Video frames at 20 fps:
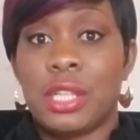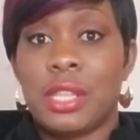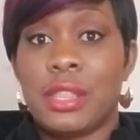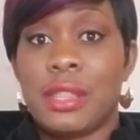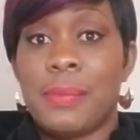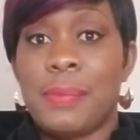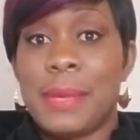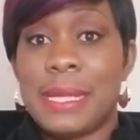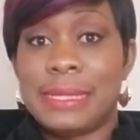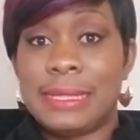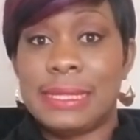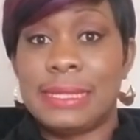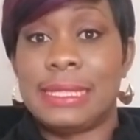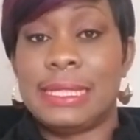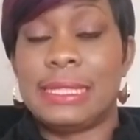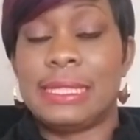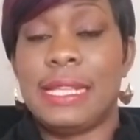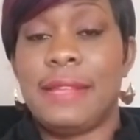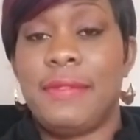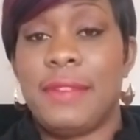the business
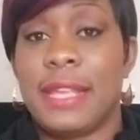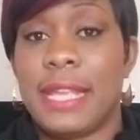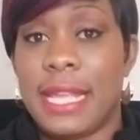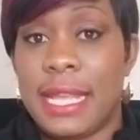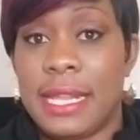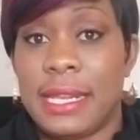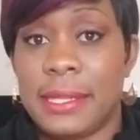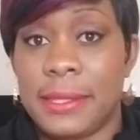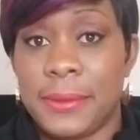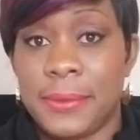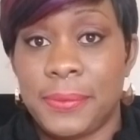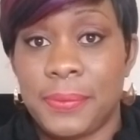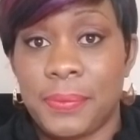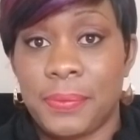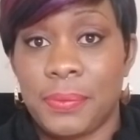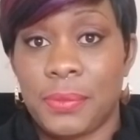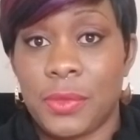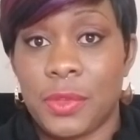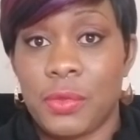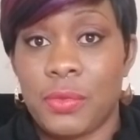is living in.
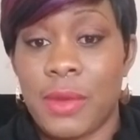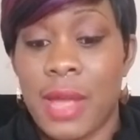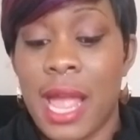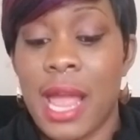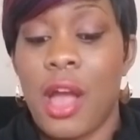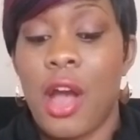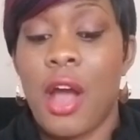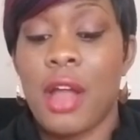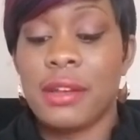Right?